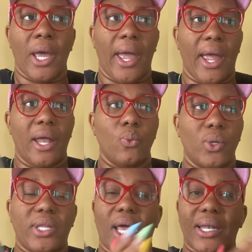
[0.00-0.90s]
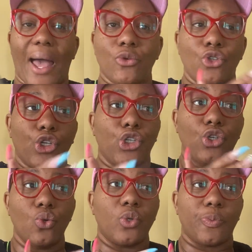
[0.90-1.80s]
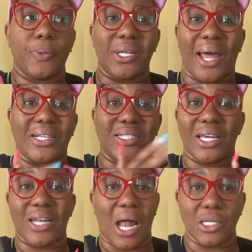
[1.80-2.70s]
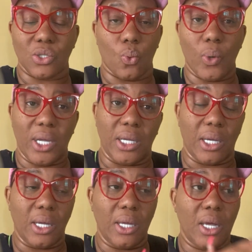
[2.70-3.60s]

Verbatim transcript: And what they allowed you to do was put like $10 a week